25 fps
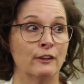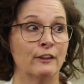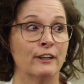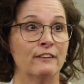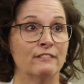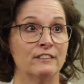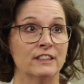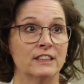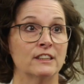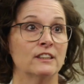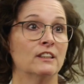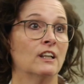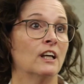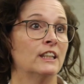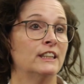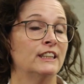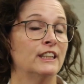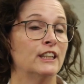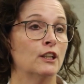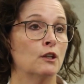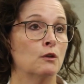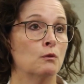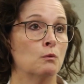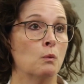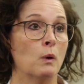give us an
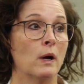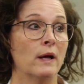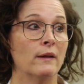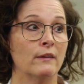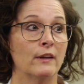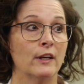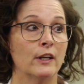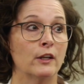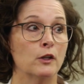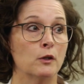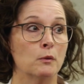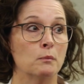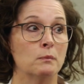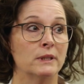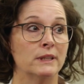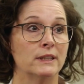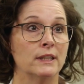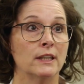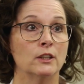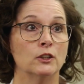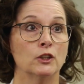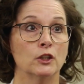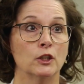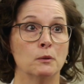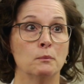idea when they could
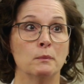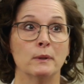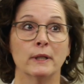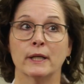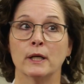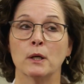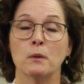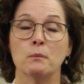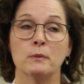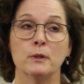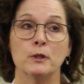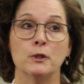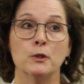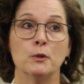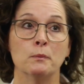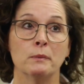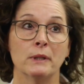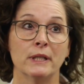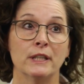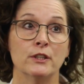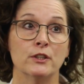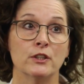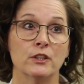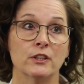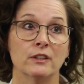potentially pick up a new
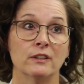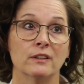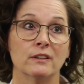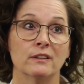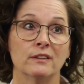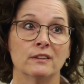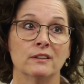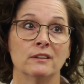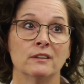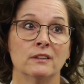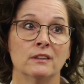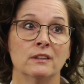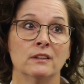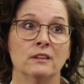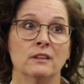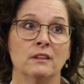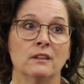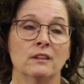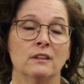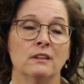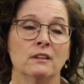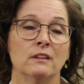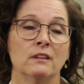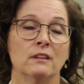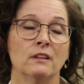patient.
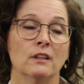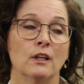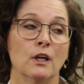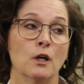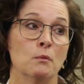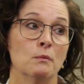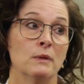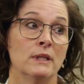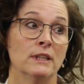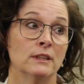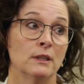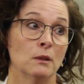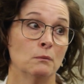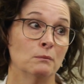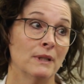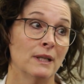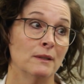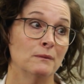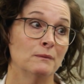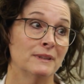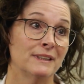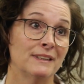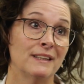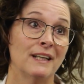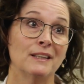Um, and
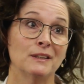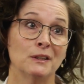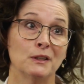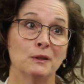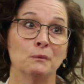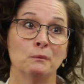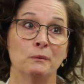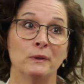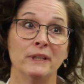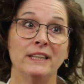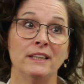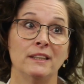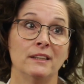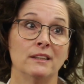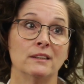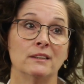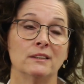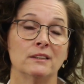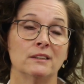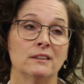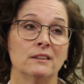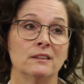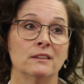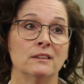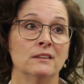sometimes that's
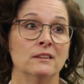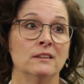weeks